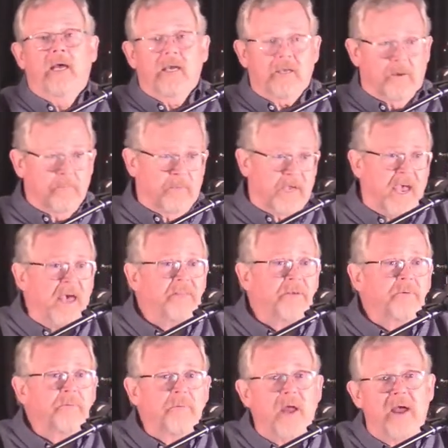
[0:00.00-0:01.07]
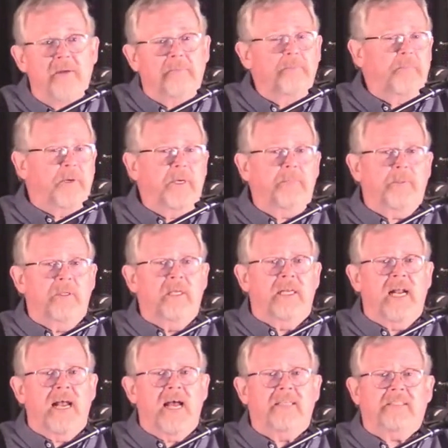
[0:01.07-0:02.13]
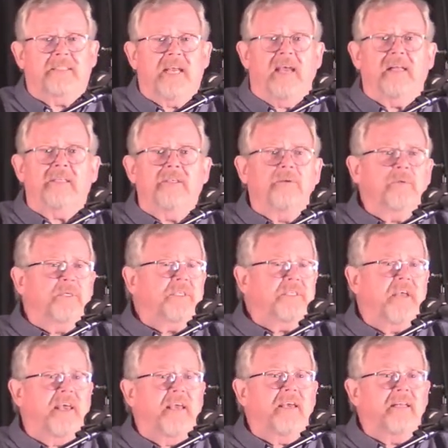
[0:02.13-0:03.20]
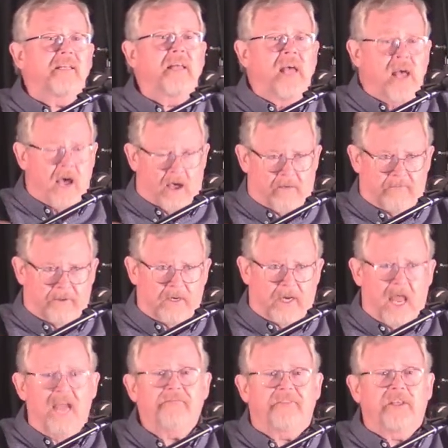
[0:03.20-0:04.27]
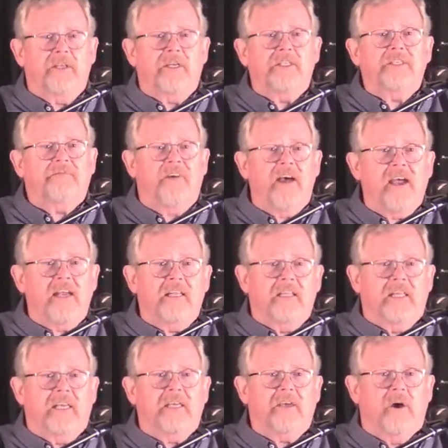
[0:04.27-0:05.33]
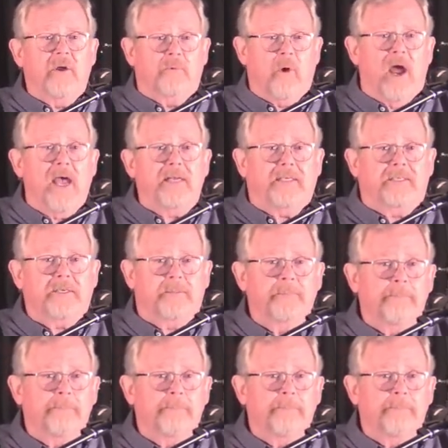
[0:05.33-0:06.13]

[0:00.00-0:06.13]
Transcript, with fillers: Come gather round people and I'll tell you a tale of a life that has finally gone right